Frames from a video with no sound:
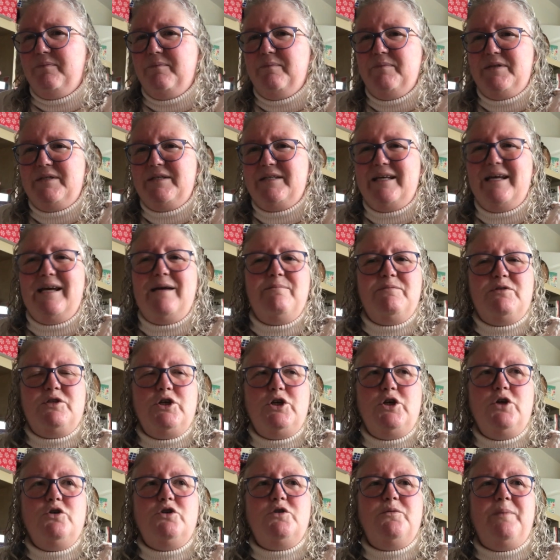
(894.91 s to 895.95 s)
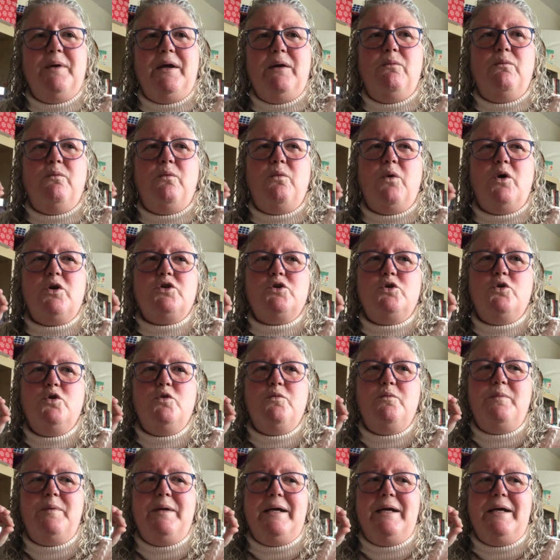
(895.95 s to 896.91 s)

seem to you to be what could